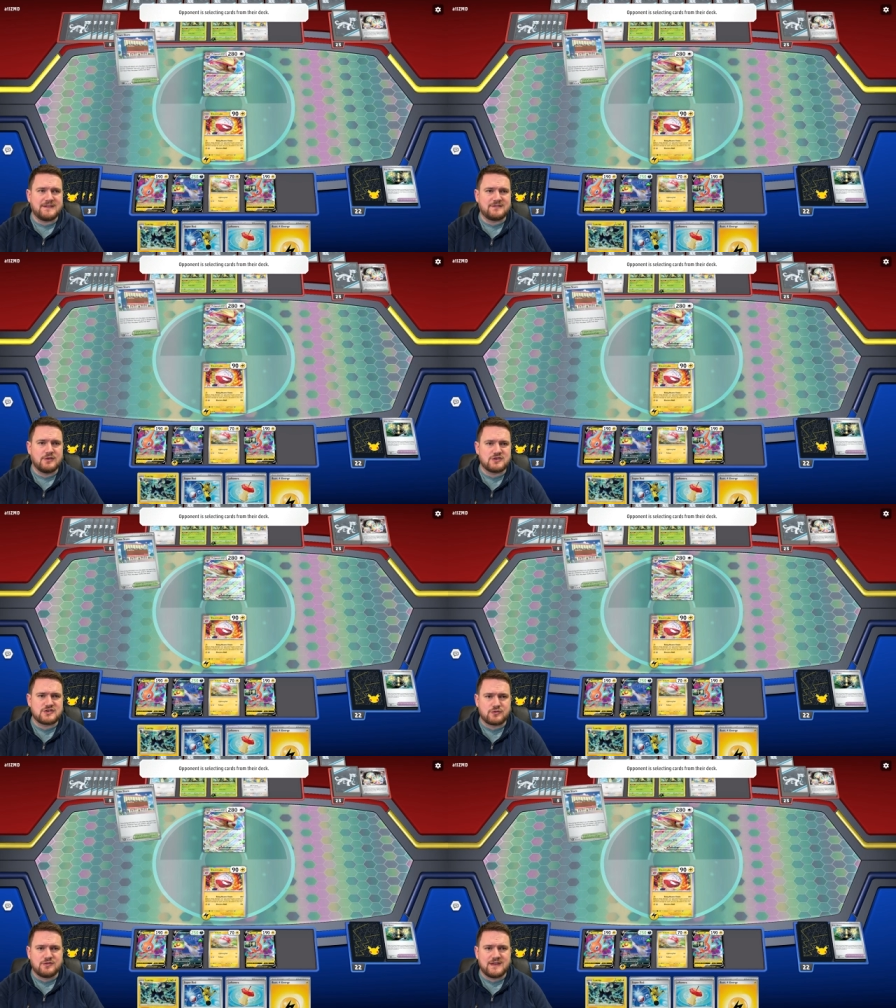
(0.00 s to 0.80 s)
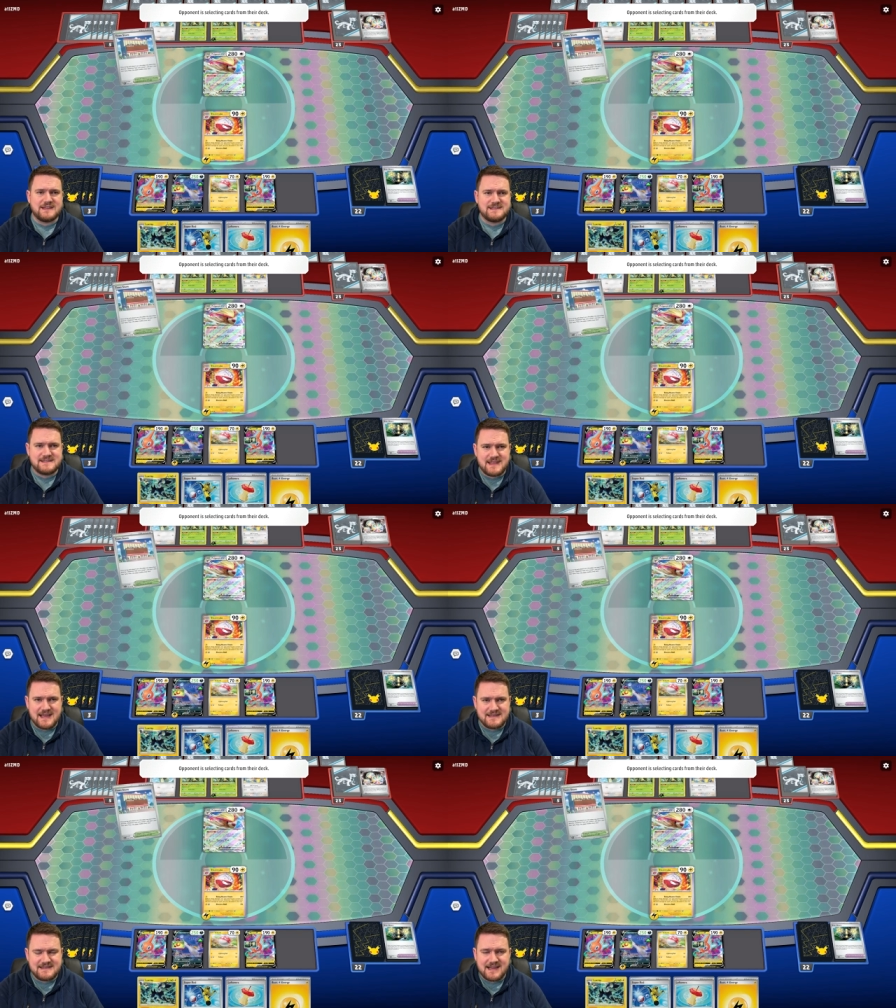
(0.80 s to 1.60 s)
They search through they,
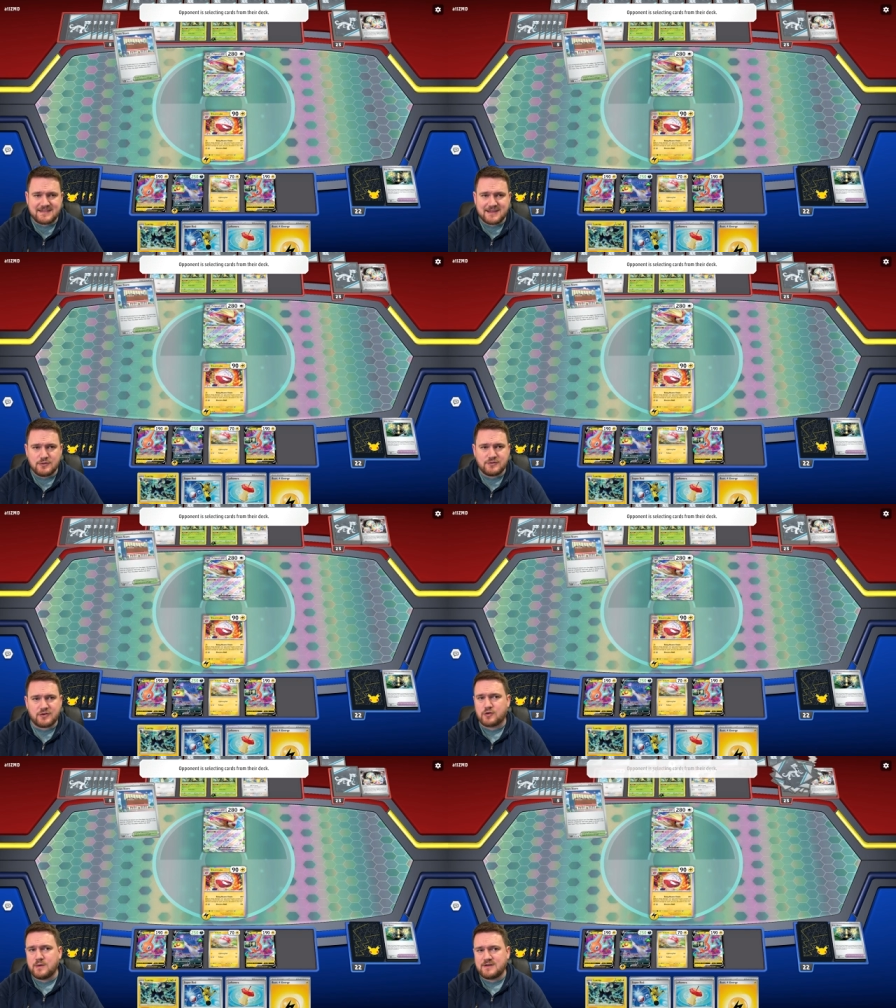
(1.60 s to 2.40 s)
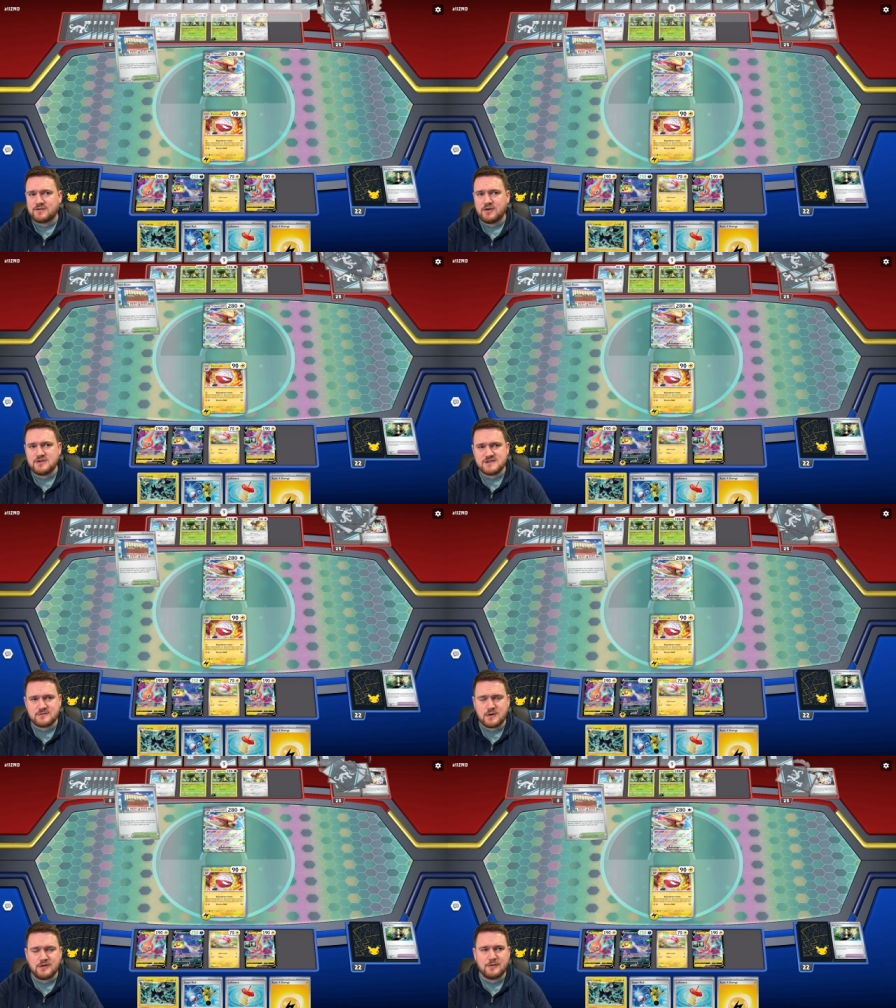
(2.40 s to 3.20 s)
their deck. They can also quick search as well.